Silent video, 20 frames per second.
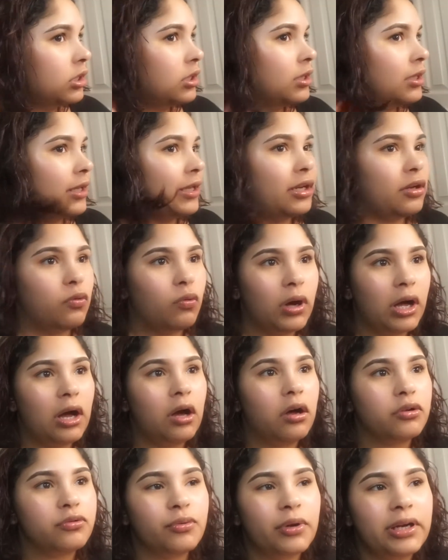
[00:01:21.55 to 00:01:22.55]
let it
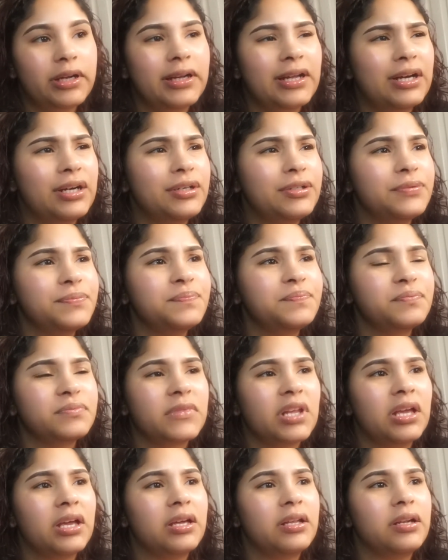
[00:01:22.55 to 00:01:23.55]
wild right now,
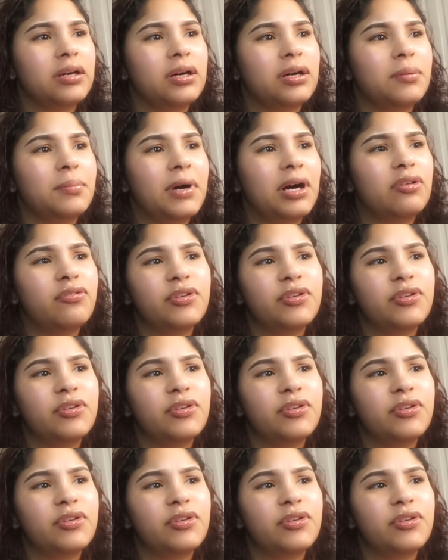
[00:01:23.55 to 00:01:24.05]
and I'll